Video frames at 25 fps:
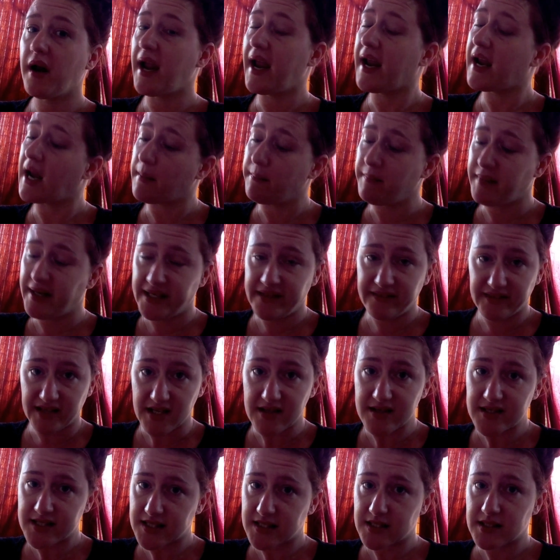and I mean this,
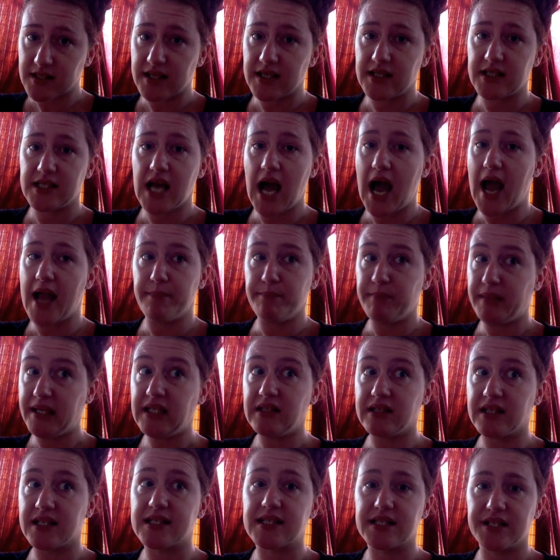and I mean
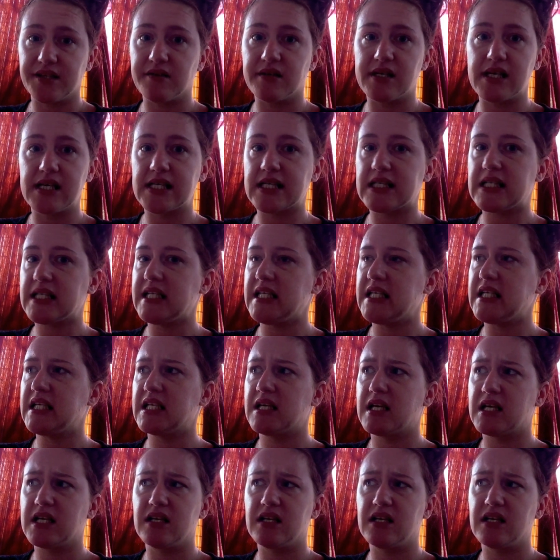this seriously.